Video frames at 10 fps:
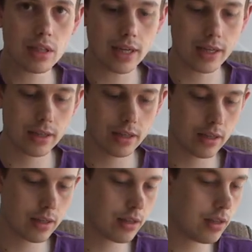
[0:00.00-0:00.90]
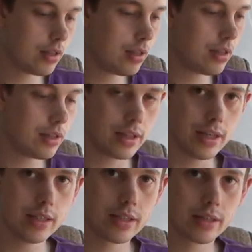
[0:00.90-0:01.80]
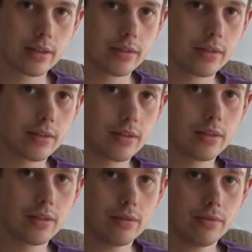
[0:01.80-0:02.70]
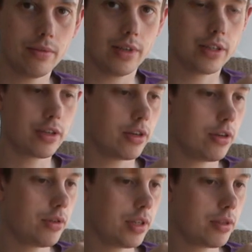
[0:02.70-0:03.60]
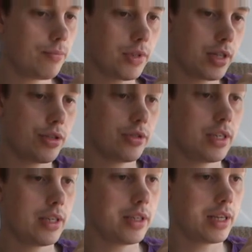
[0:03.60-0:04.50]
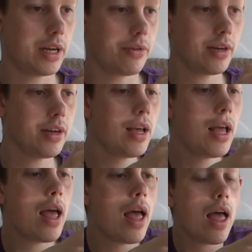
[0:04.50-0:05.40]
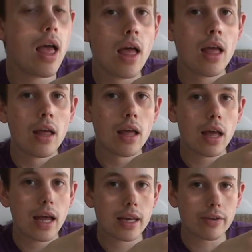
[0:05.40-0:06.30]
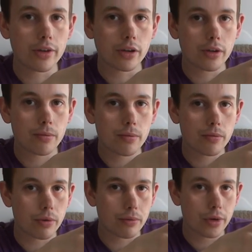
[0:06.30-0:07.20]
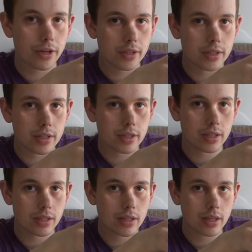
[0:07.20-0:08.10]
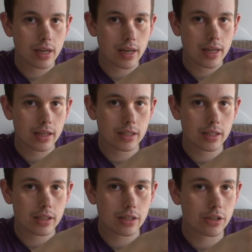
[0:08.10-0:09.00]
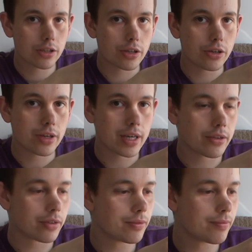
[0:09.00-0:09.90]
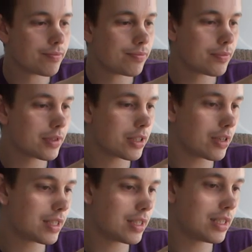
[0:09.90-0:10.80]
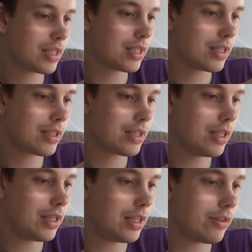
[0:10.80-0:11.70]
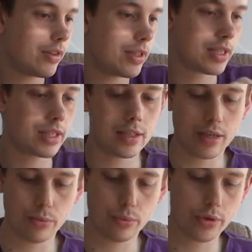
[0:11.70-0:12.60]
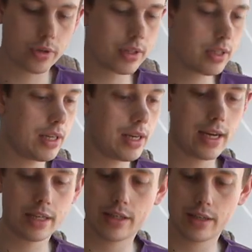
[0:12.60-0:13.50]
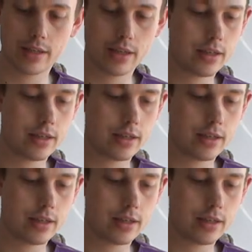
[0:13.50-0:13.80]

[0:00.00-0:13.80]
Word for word: like this, really slowly, but I should change the gearing. And if you reverse, the legs go down. So let's see if this actually works in action.